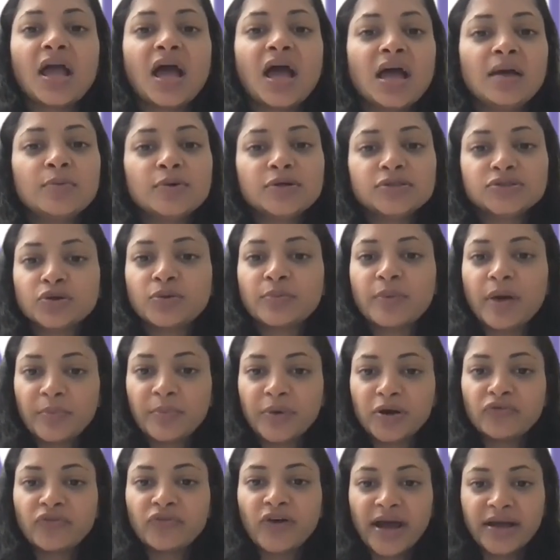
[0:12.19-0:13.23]
I'm also a
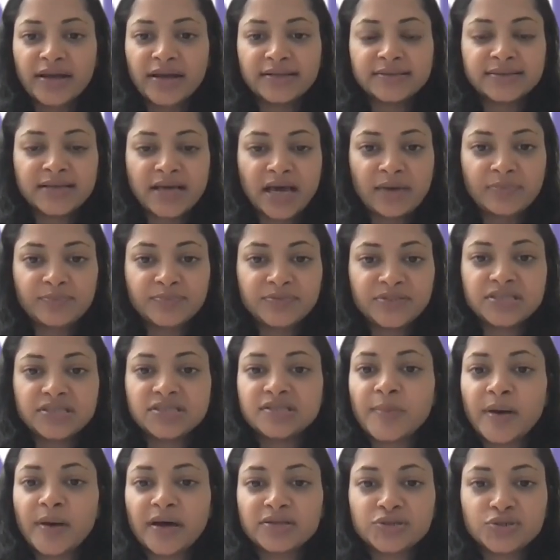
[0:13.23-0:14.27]
member of IRIS-HEP
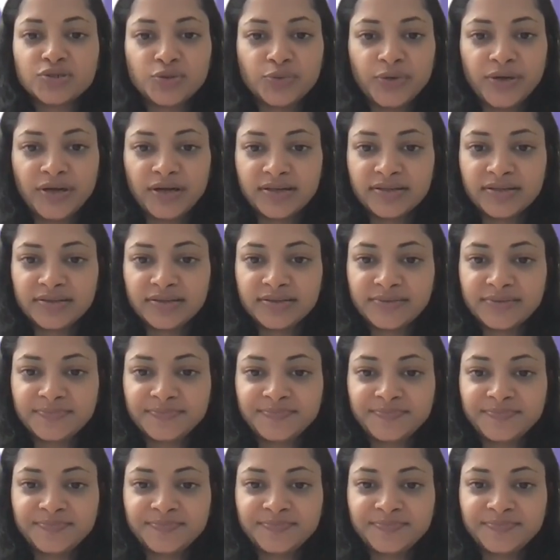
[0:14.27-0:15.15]
since past 2 years.